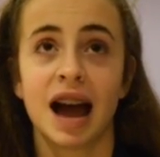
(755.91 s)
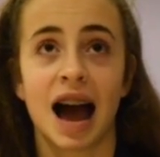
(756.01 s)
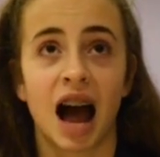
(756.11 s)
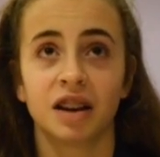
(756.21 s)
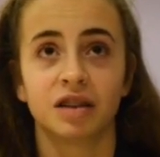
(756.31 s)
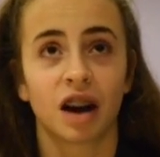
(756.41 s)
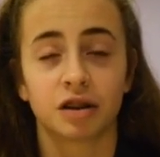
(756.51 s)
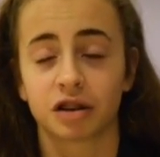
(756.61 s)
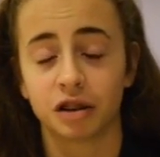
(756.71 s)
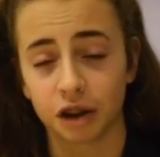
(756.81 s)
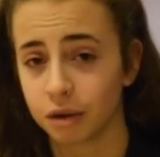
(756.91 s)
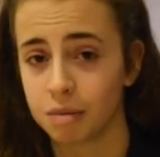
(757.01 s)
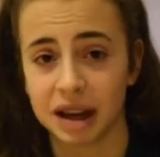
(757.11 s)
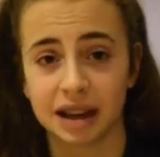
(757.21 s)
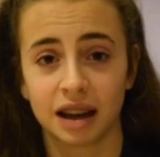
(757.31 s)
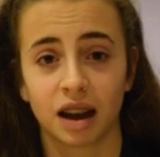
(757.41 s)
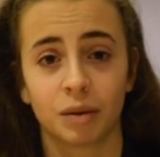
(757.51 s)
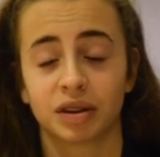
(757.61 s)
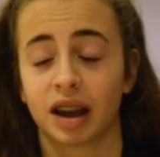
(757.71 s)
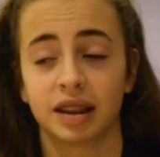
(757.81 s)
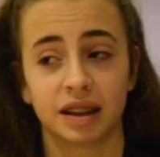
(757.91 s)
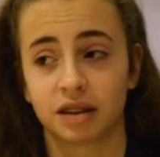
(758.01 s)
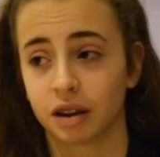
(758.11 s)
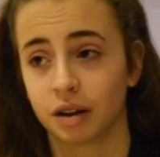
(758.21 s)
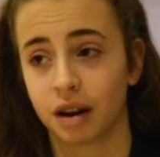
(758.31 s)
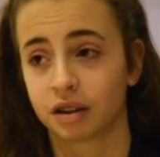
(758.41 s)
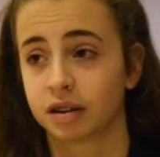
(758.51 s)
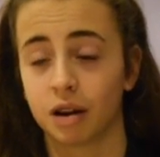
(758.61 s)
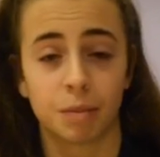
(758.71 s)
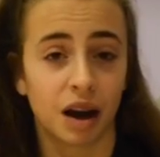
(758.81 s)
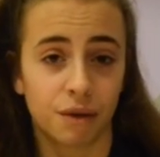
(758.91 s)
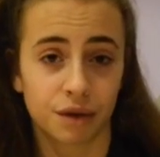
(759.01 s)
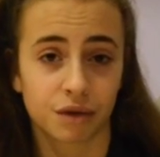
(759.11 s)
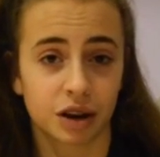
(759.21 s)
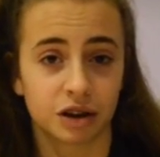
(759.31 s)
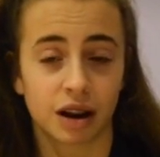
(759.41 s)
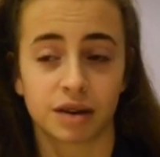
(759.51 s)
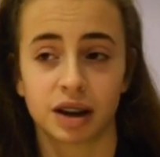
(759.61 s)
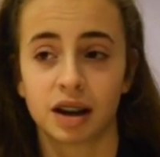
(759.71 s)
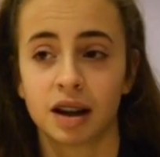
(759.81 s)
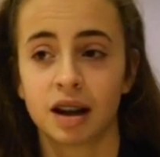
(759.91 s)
and I just knew immediately, I was like, these two are so perfect for each other.